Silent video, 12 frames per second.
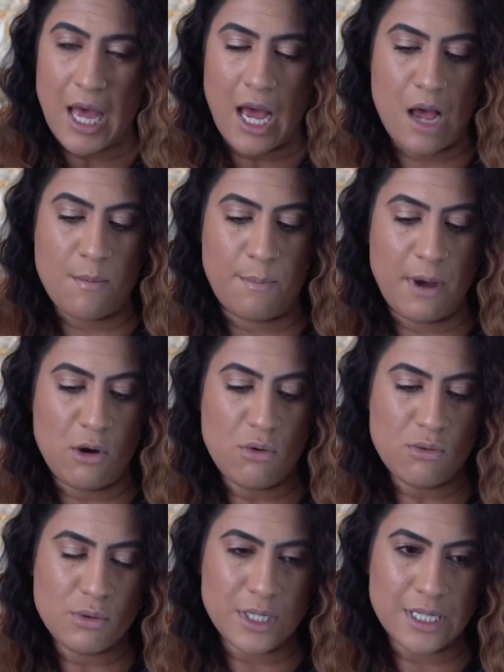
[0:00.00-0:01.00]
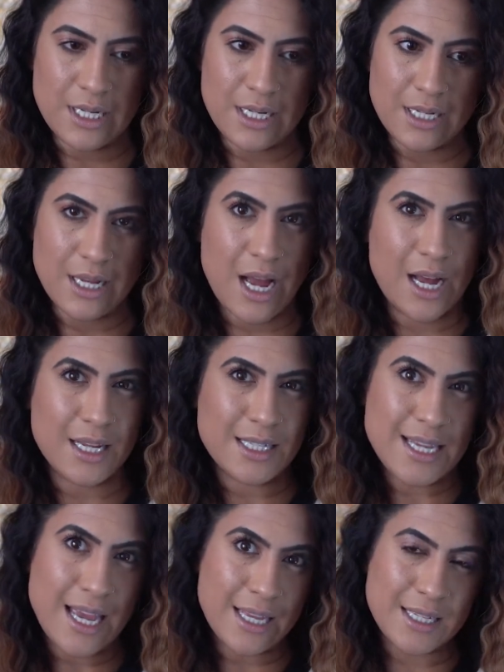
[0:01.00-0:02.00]
about
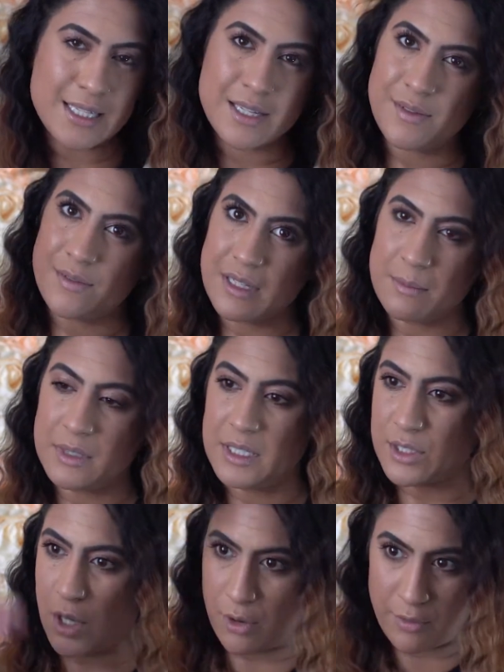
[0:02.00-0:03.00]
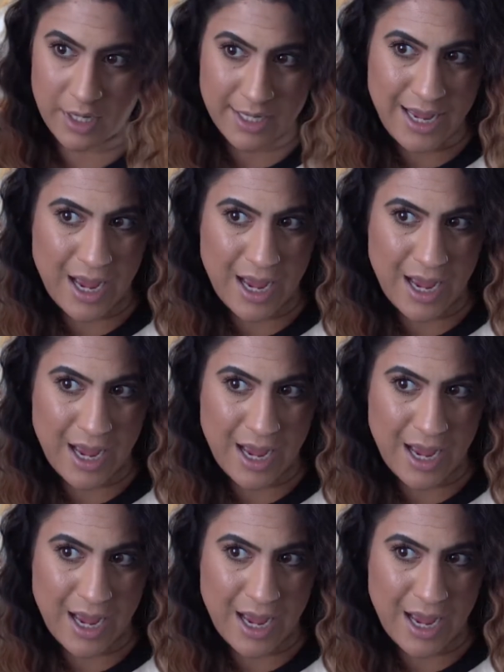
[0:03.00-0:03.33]
10 to 15 minutes already.